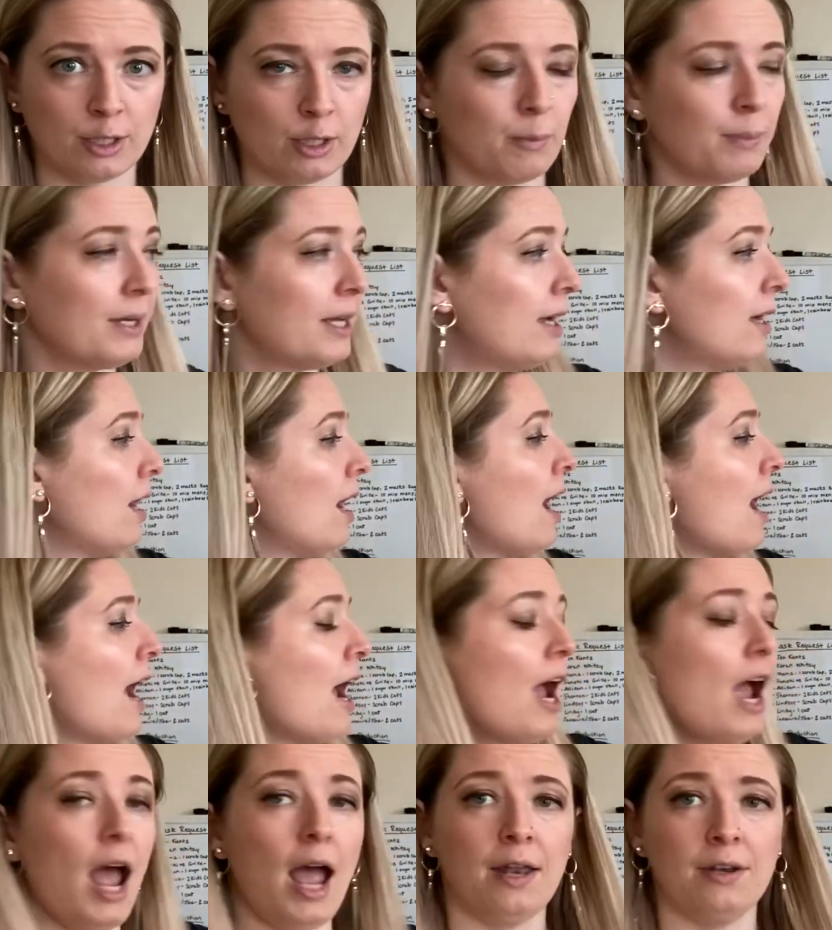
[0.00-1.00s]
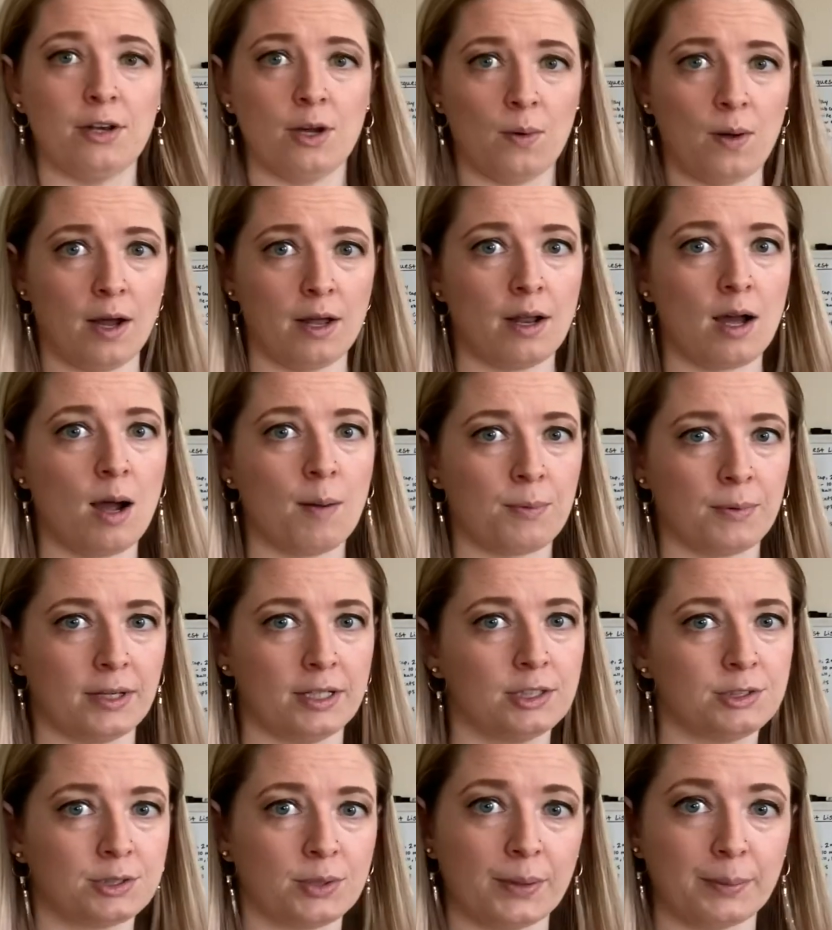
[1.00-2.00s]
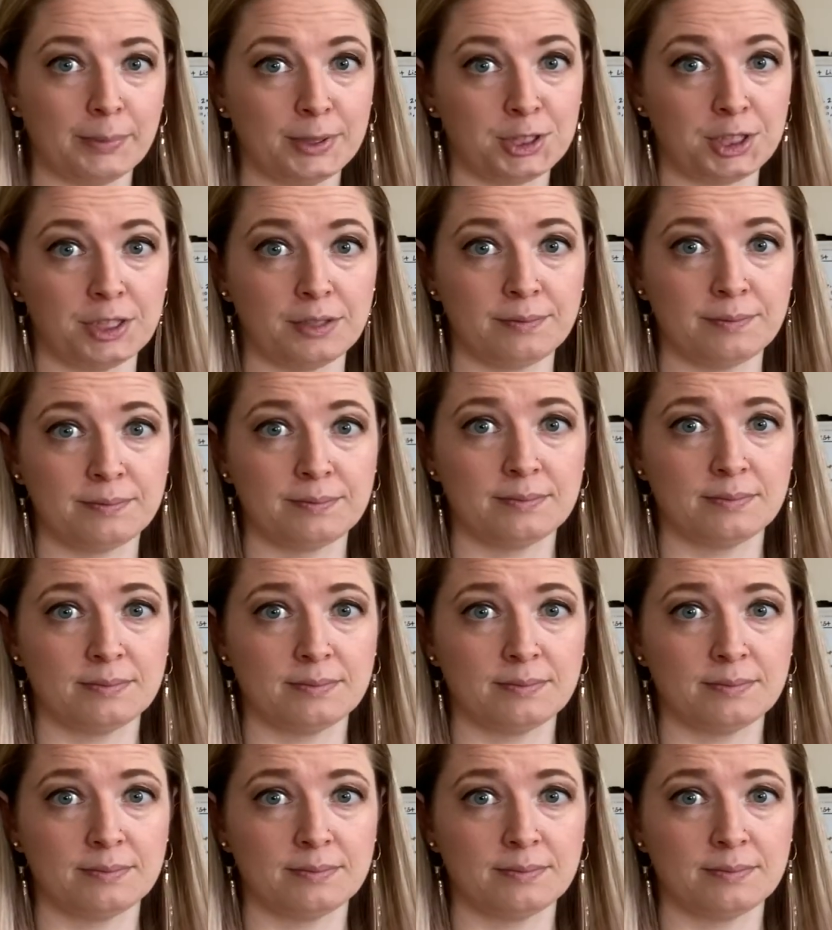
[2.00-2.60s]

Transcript: bit, and know how to operate your sewing machine.